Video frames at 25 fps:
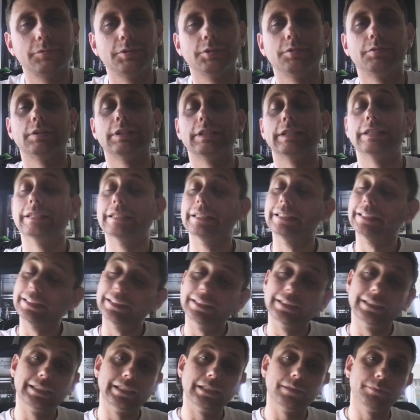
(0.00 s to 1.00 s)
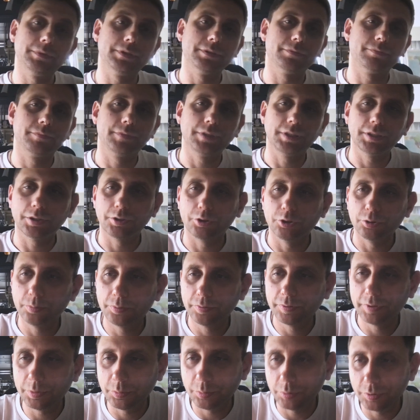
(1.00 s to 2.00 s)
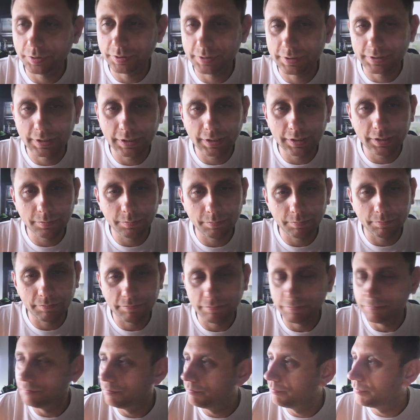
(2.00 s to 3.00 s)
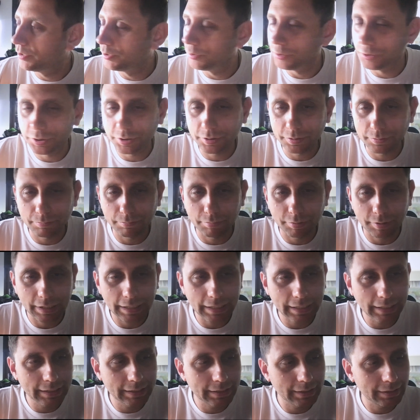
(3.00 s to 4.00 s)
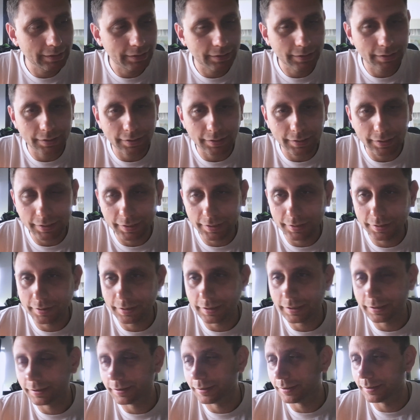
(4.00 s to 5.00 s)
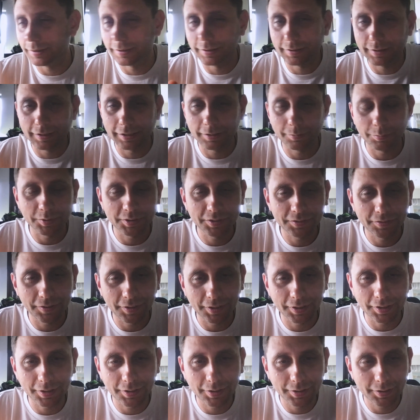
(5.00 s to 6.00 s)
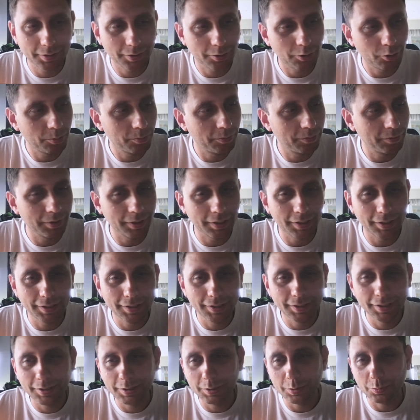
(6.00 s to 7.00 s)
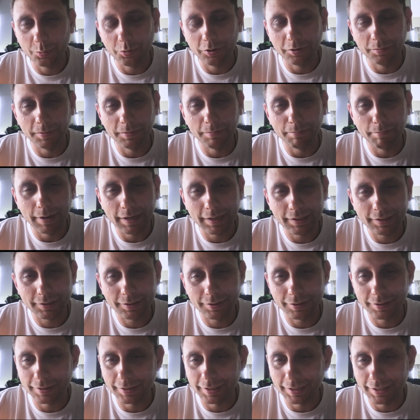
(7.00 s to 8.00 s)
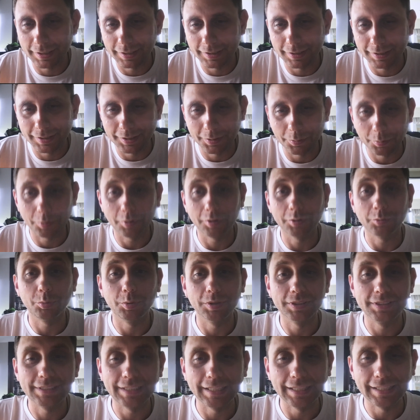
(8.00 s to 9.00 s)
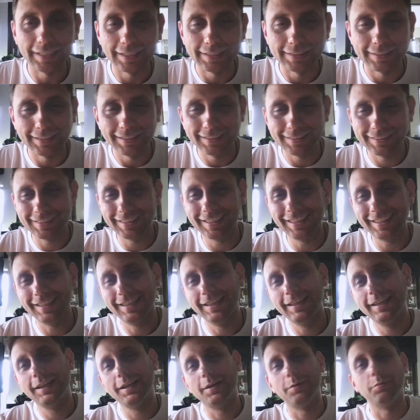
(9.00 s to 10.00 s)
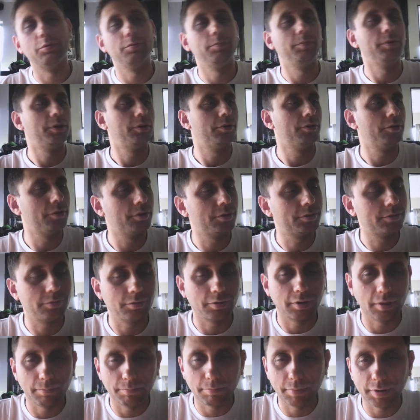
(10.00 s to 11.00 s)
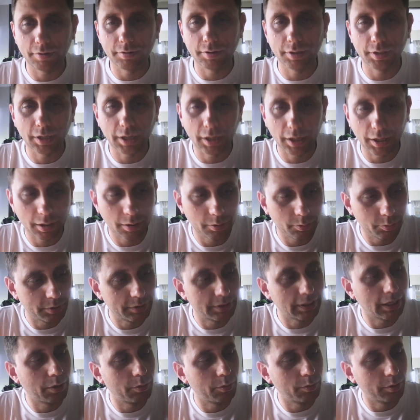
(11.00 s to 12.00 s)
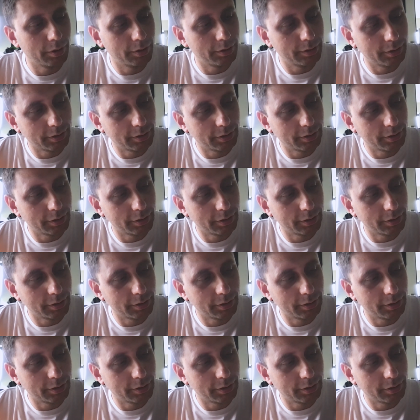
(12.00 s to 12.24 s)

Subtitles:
Right. I mean, yeah, hopefully we'll see the future bright and clear, and the atmosphere hopefully will be better, and the world will still exist. Would be curious to compare it with our